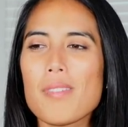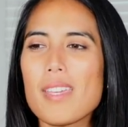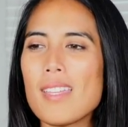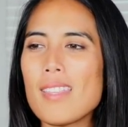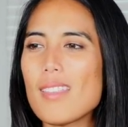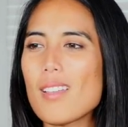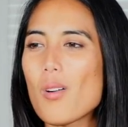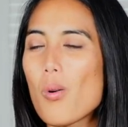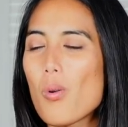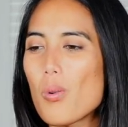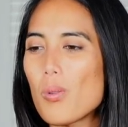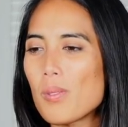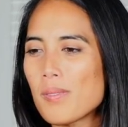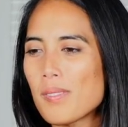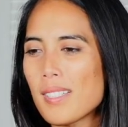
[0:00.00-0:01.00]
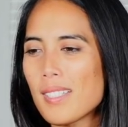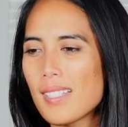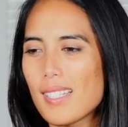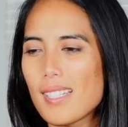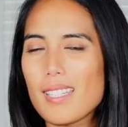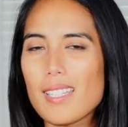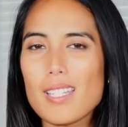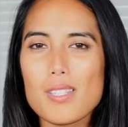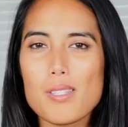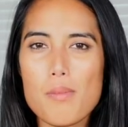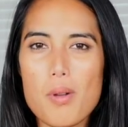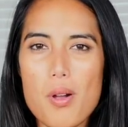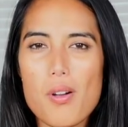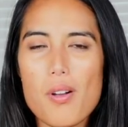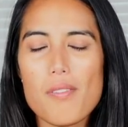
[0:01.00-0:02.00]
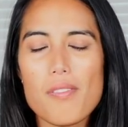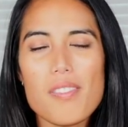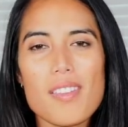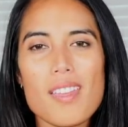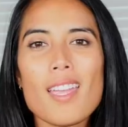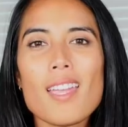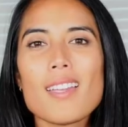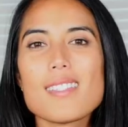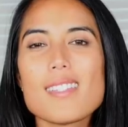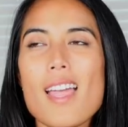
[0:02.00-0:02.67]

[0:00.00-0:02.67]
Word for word: in the whole gizmo of things.